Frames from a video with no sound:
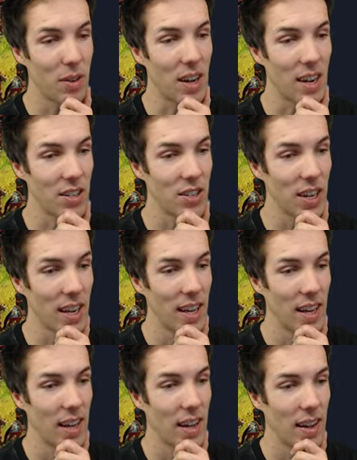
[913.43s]
dodging,
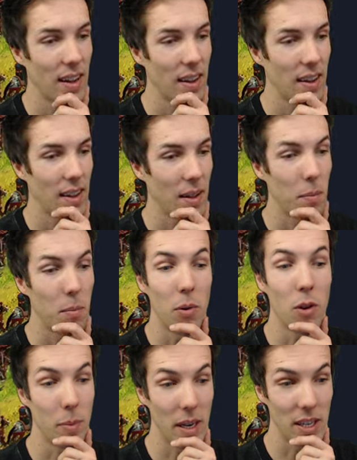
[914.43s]

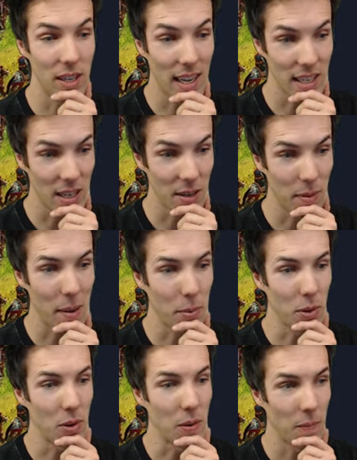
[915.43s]
Boulder Bay's not in the map
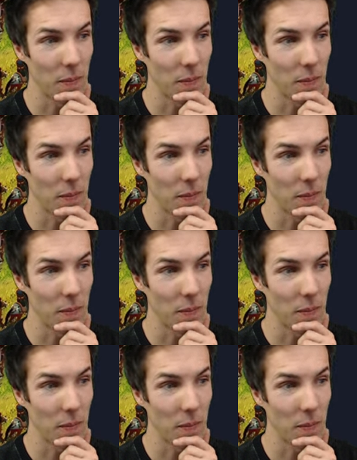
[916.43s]
pool.